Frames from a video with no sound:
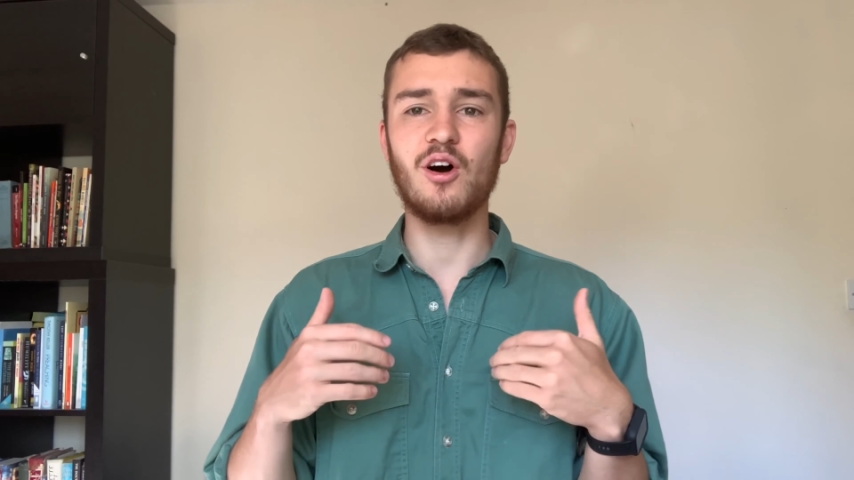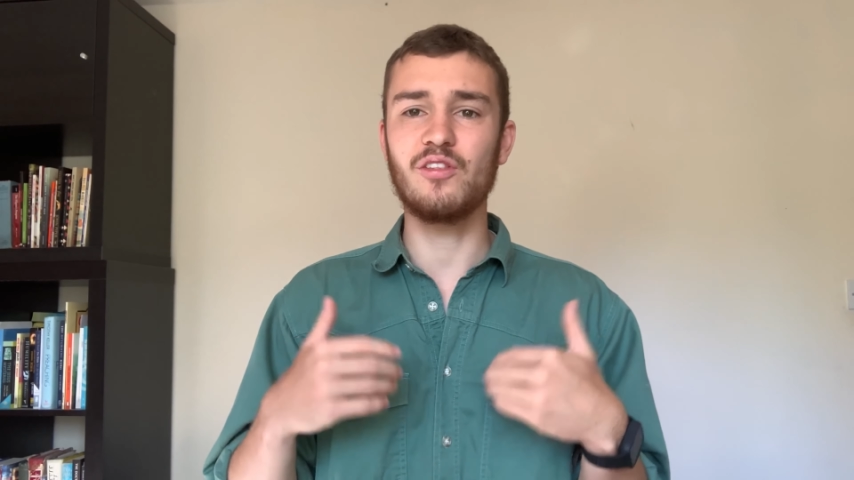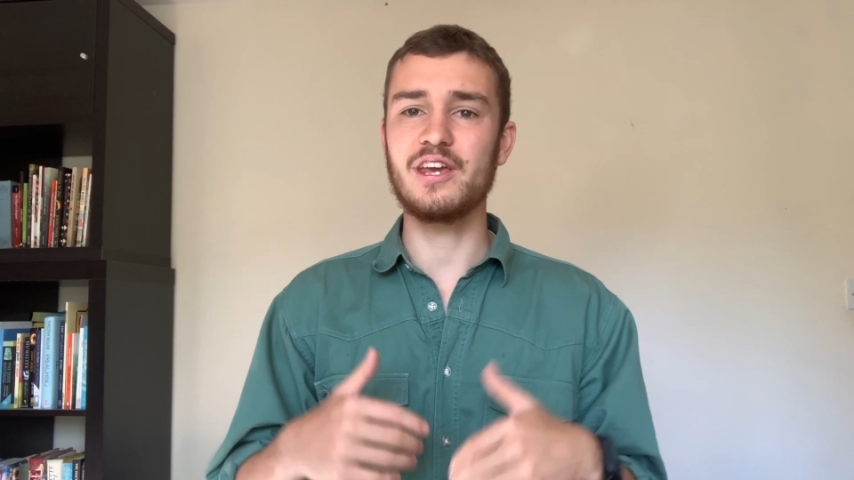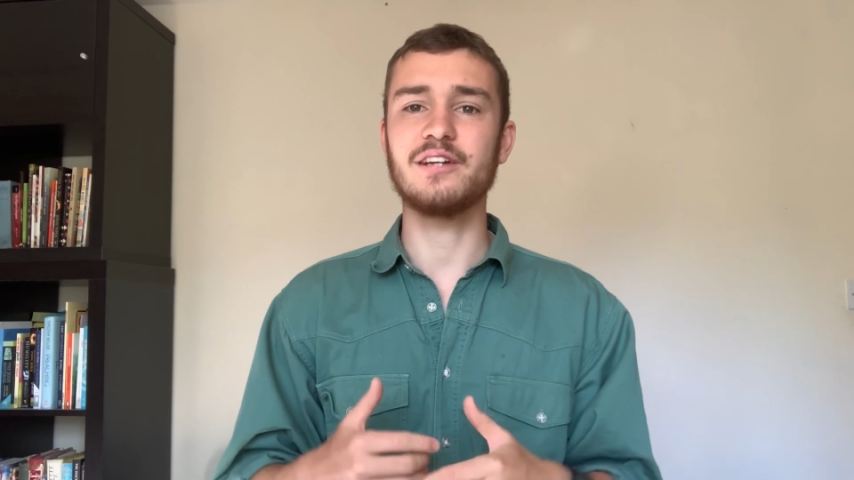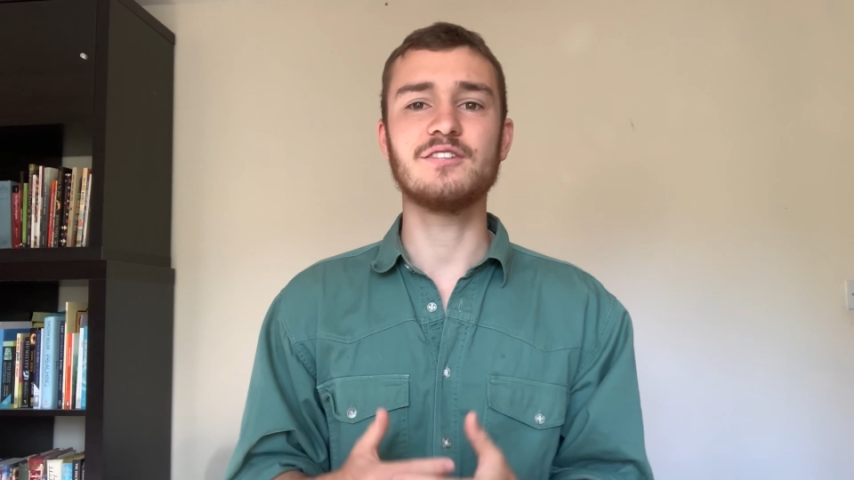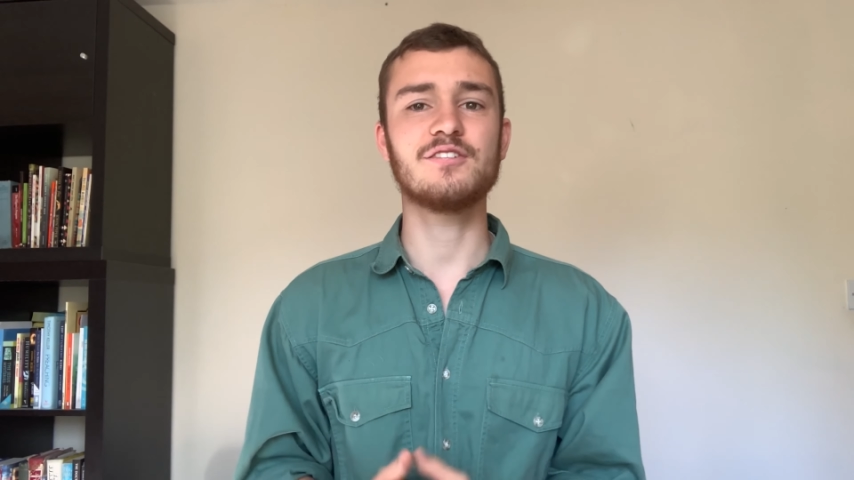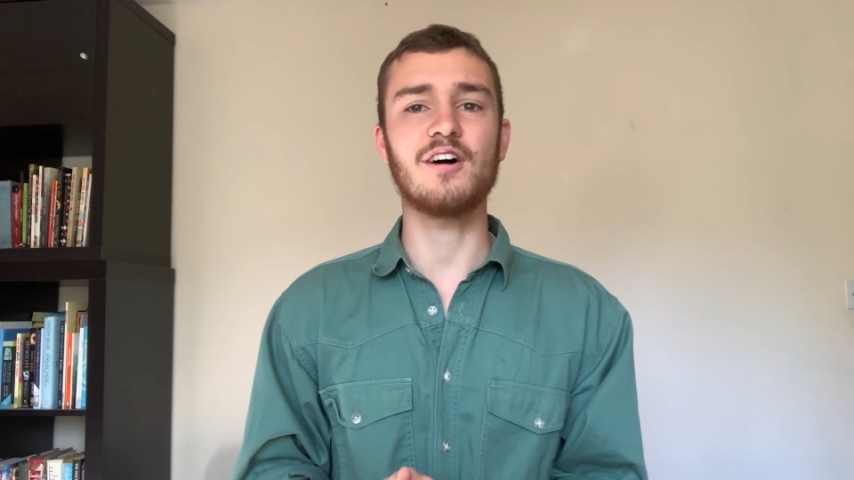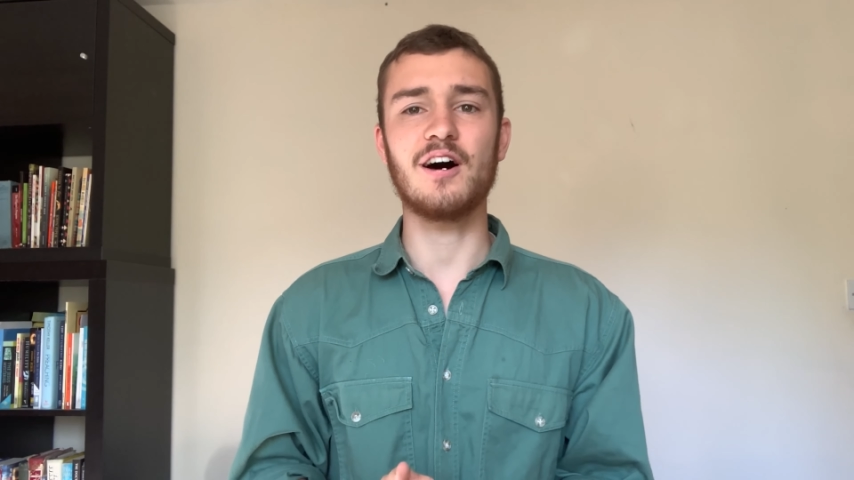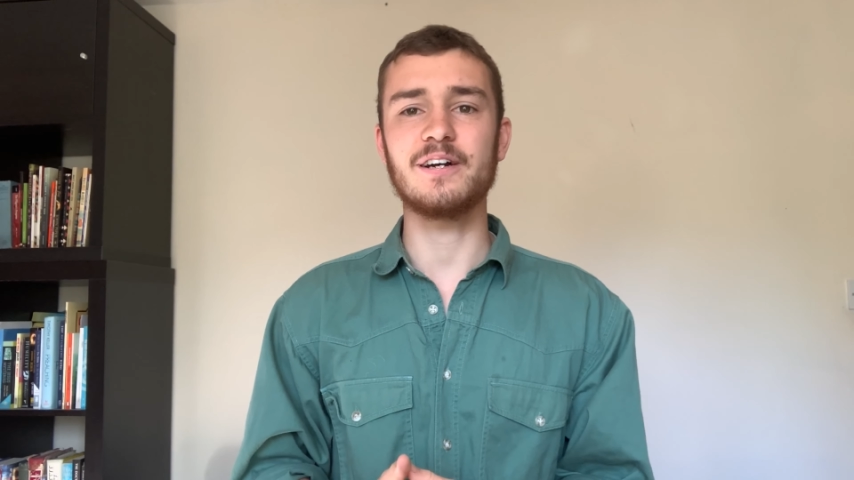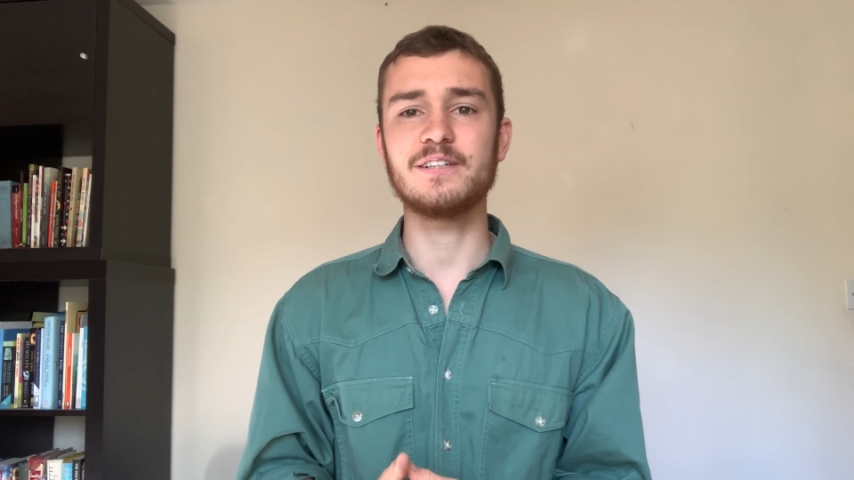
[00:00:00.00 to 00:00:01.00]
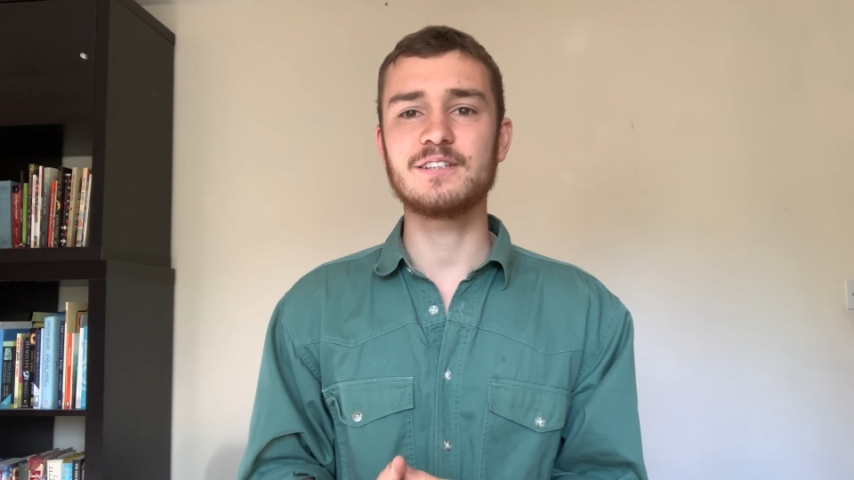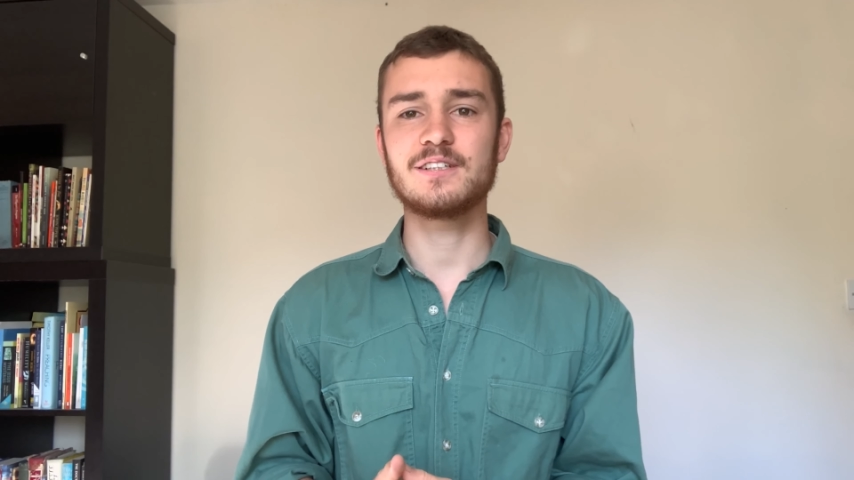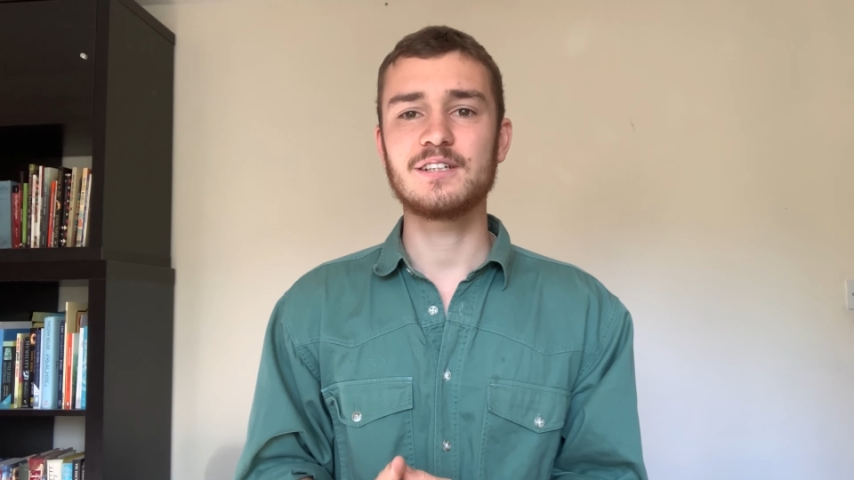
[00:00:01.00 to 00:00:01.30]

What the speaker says: on the inside.